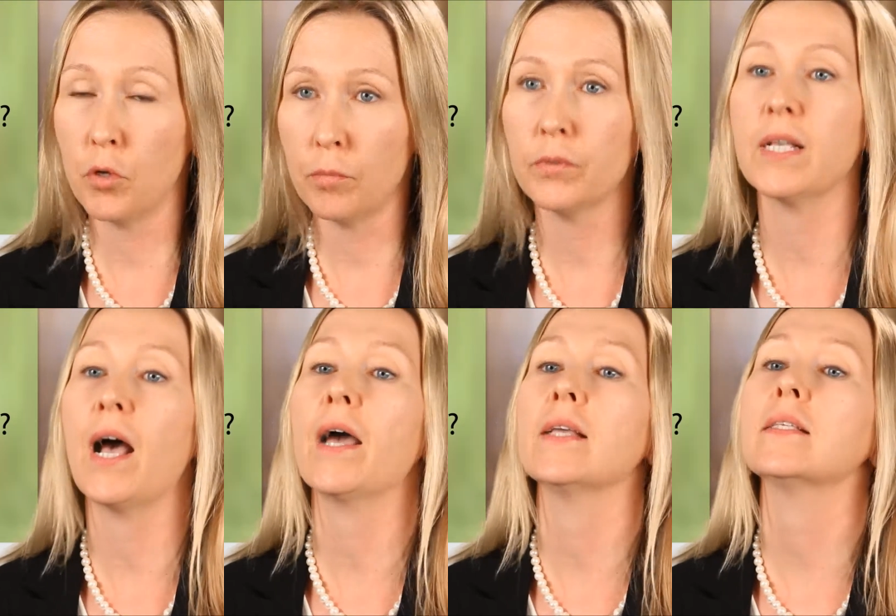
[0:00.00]
at pupil
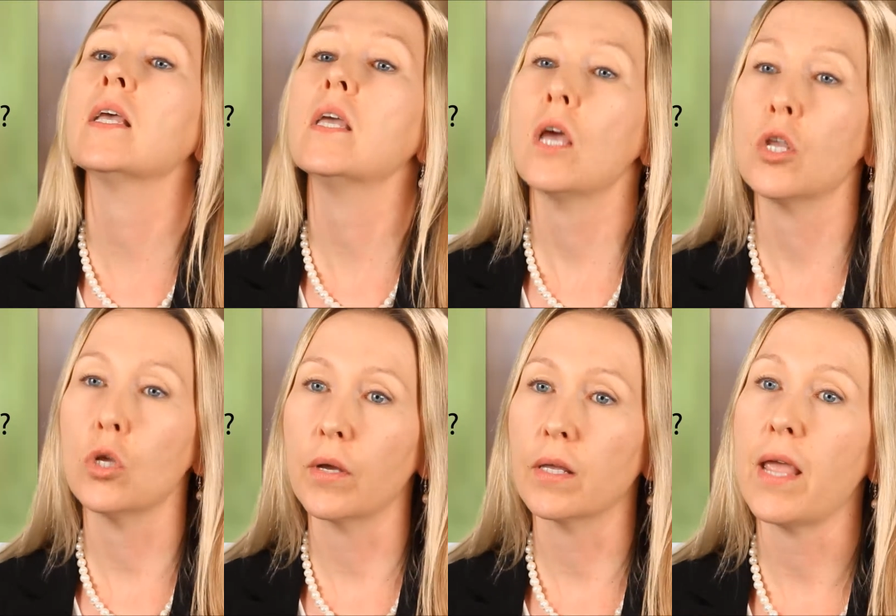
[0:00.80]
size and
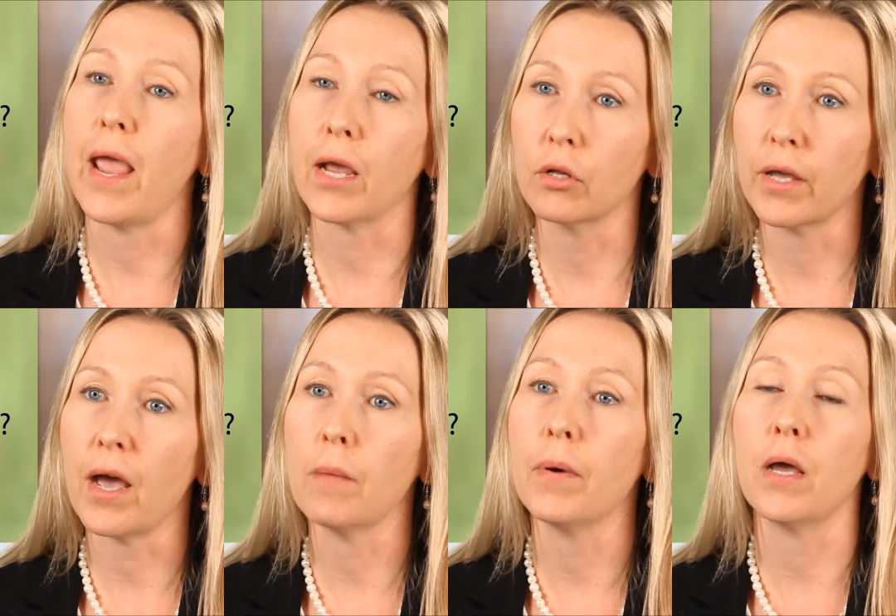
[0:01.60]
you look at the angle
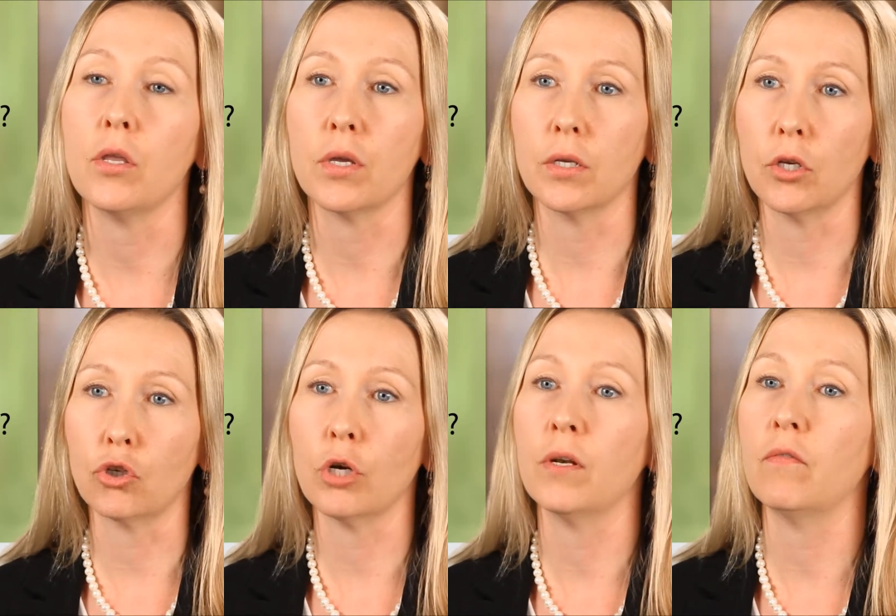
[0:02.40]
kappa, and you can
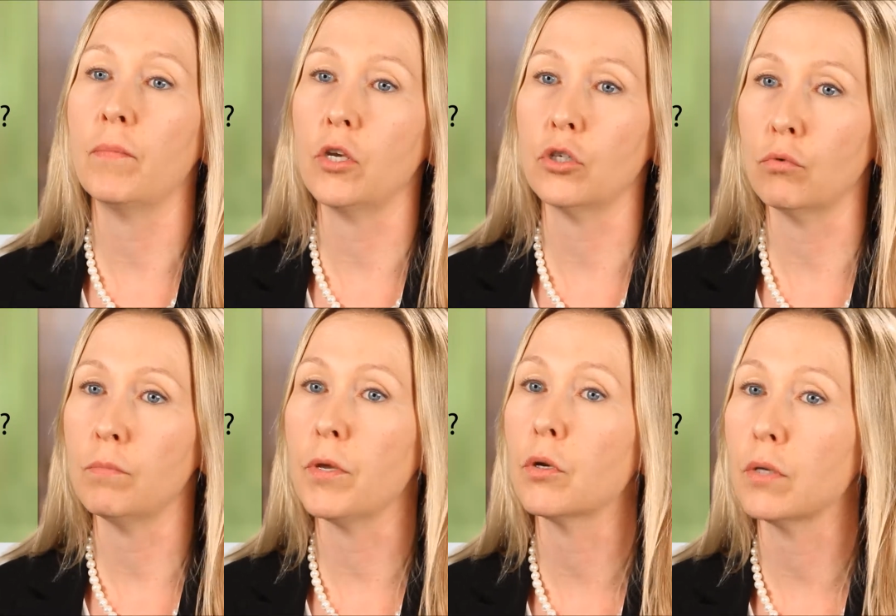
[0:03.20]
determine if patient
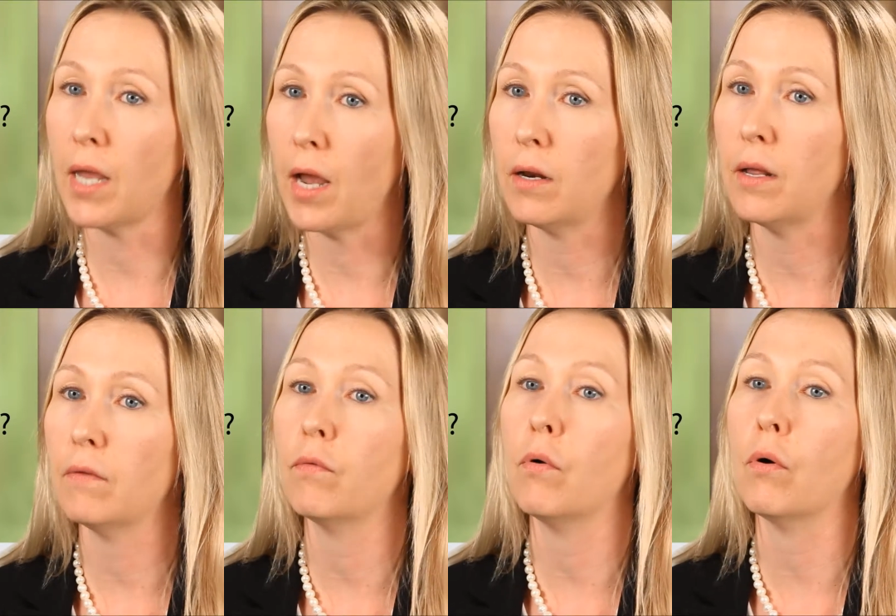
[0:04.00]
would be a good
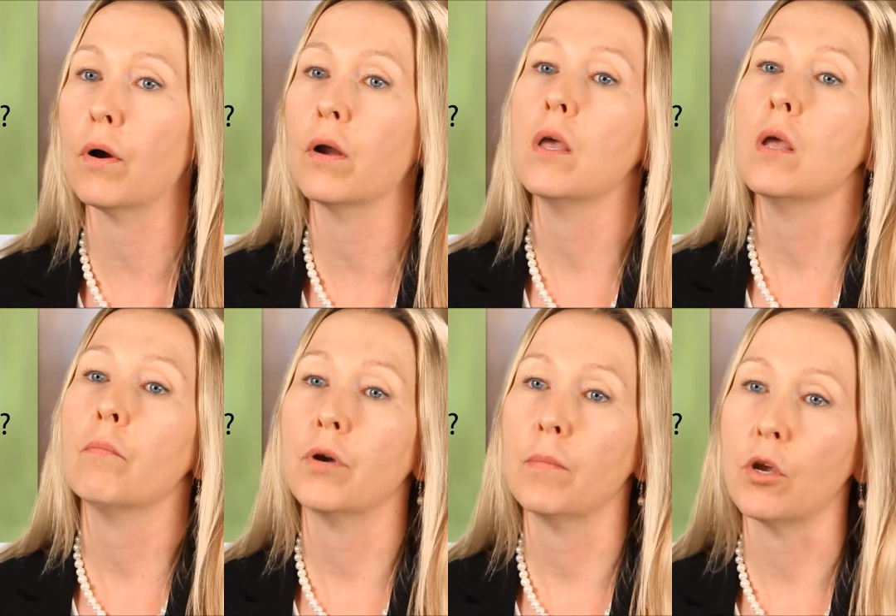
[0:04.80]
candidate for
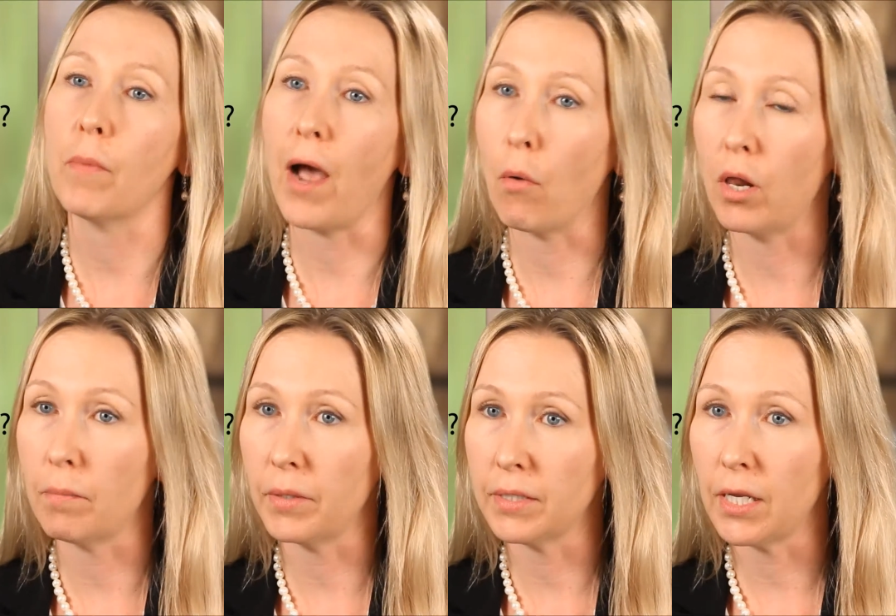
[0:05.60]
premium IOL
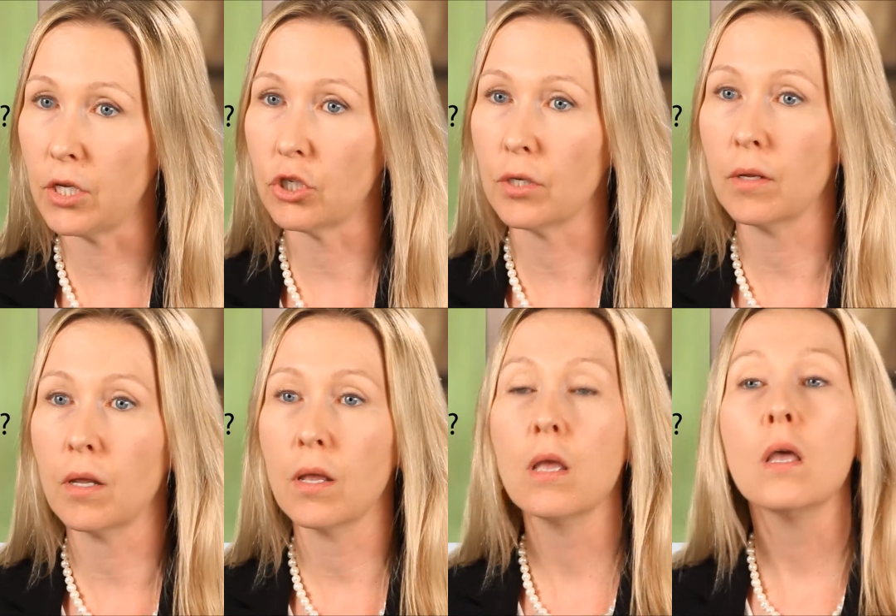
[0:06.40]
implantation.
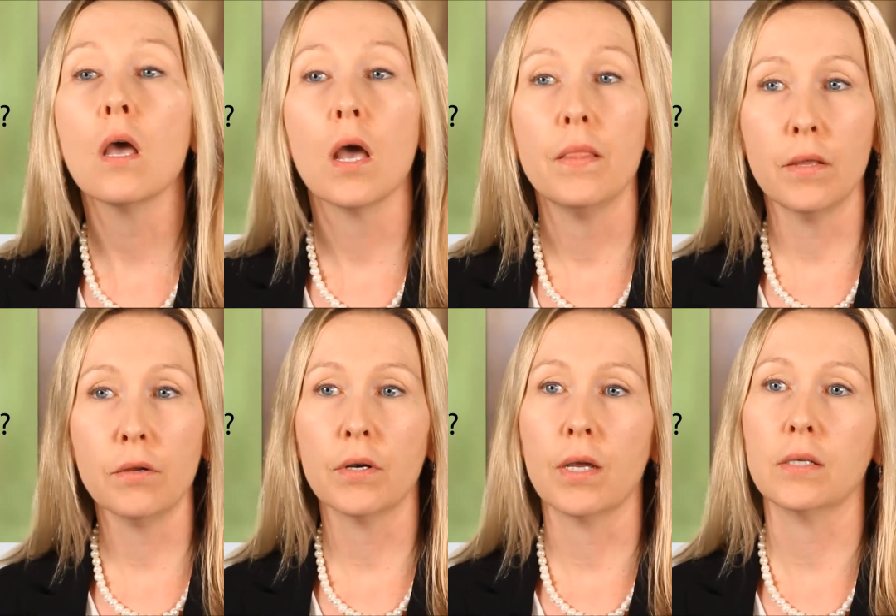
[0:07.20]

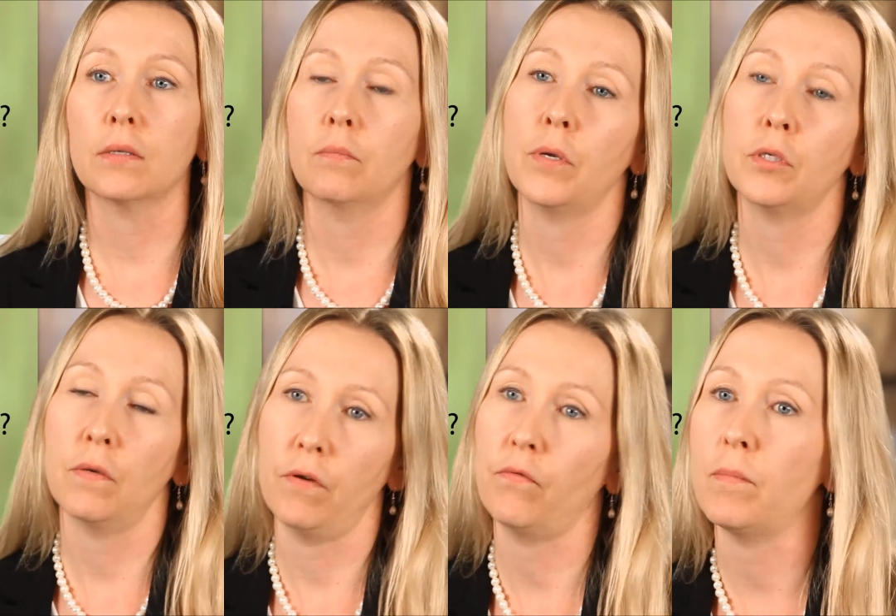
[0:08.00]
Another nice
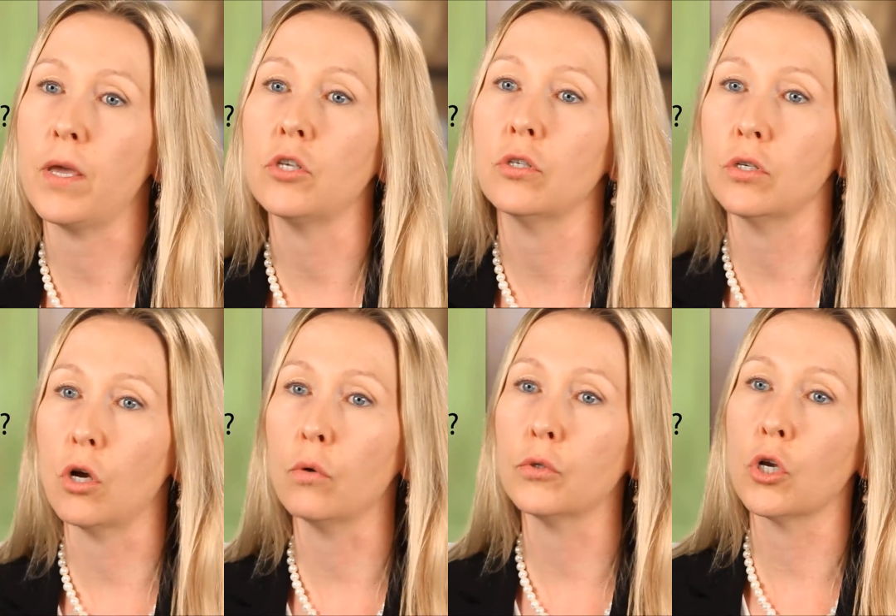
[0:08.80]
piece of information
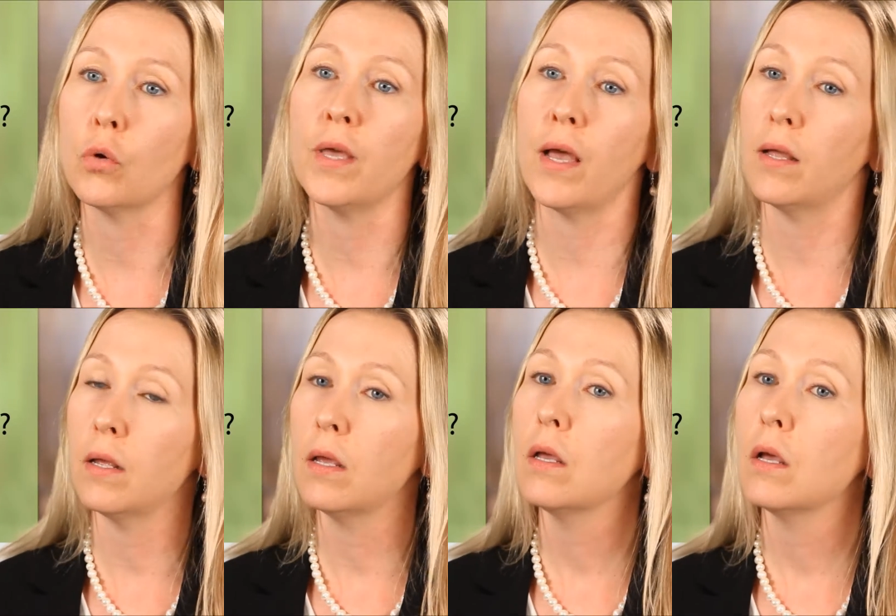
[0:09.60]
is also that
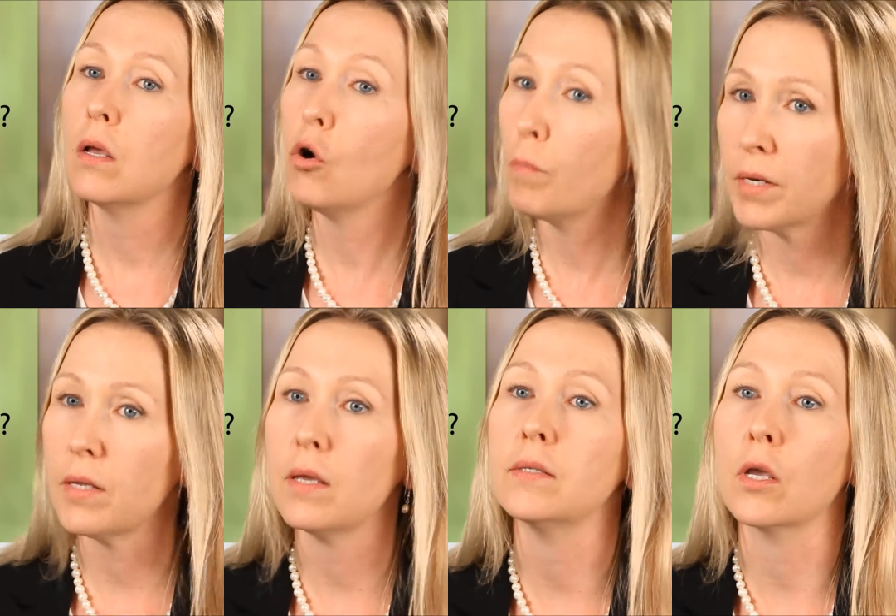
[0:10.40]

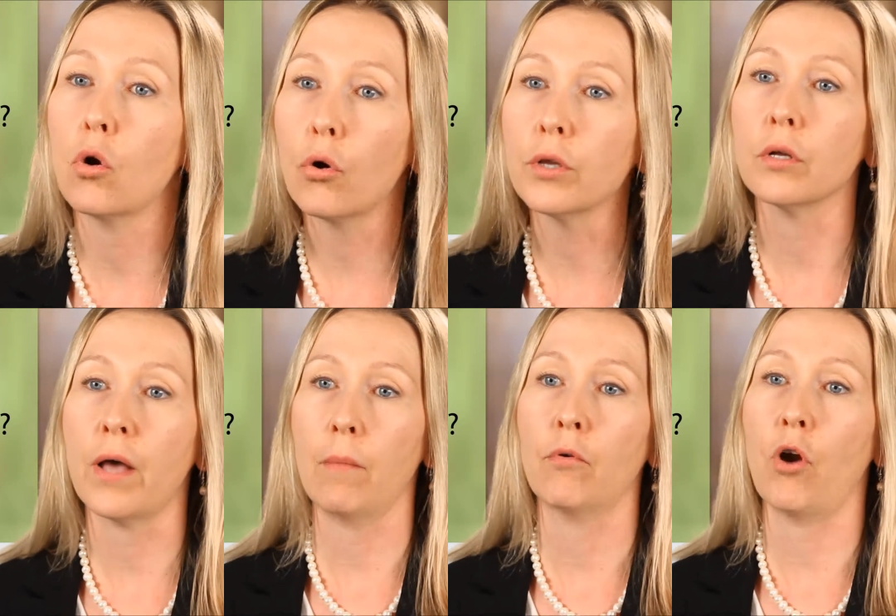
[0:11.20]
OPD is a
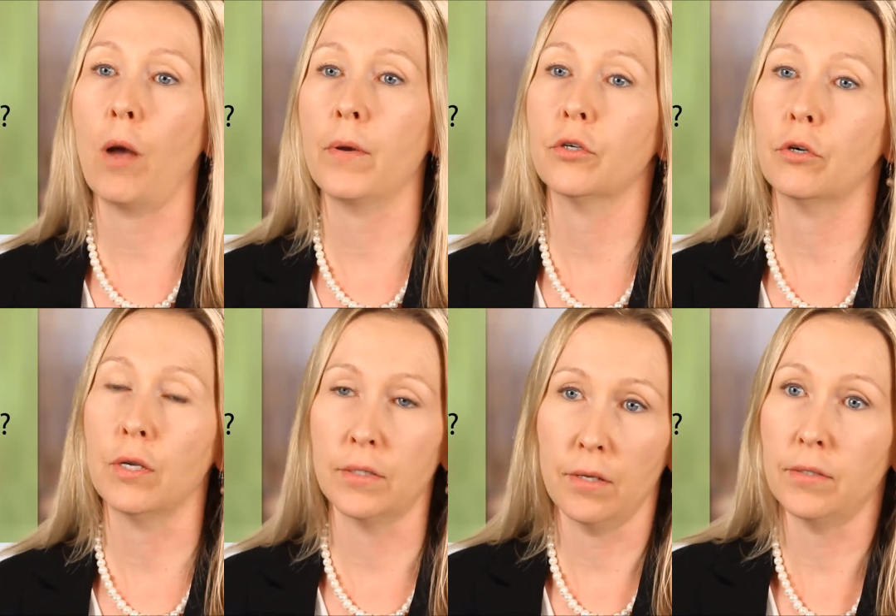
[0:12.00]
corneal aberrometer,
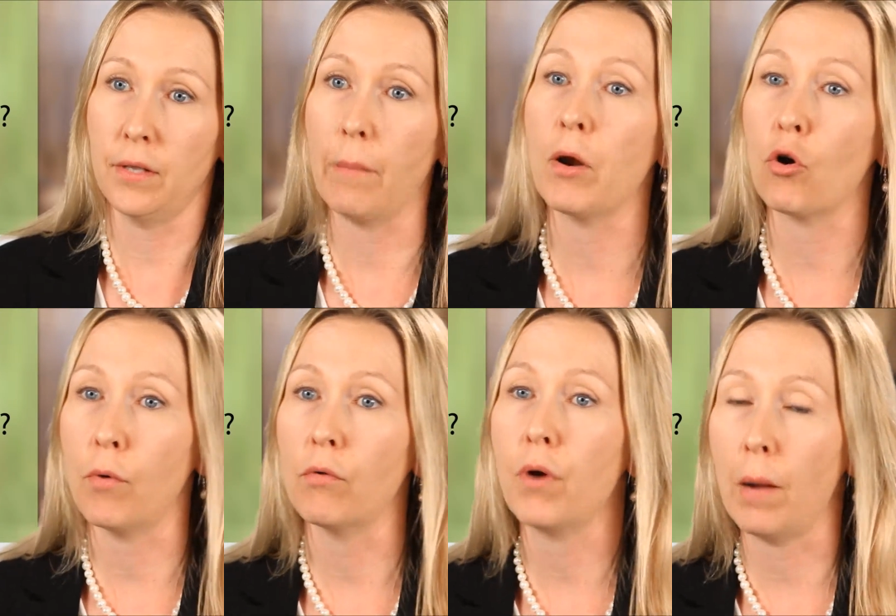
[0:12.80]
as it is an
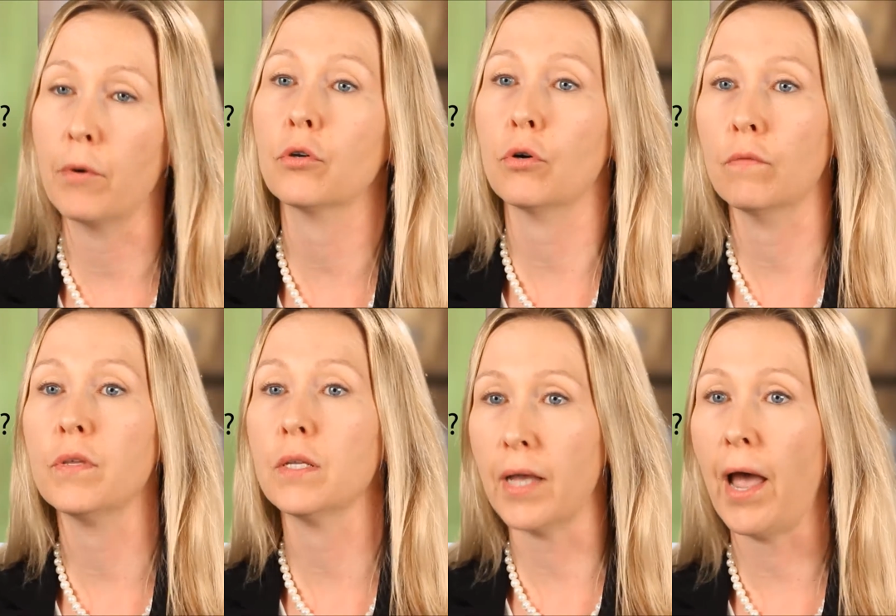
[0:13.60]
aberrometer of
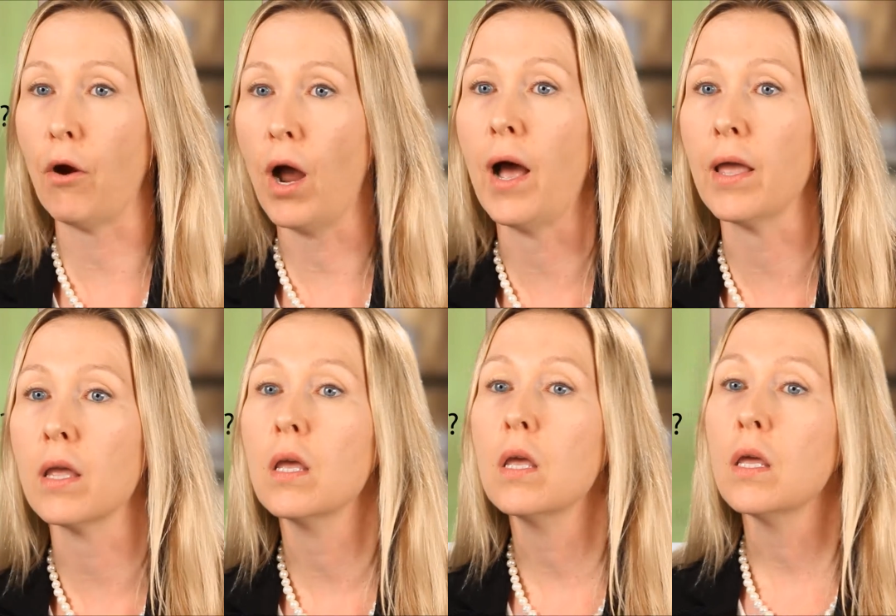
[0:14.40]
the entire eye.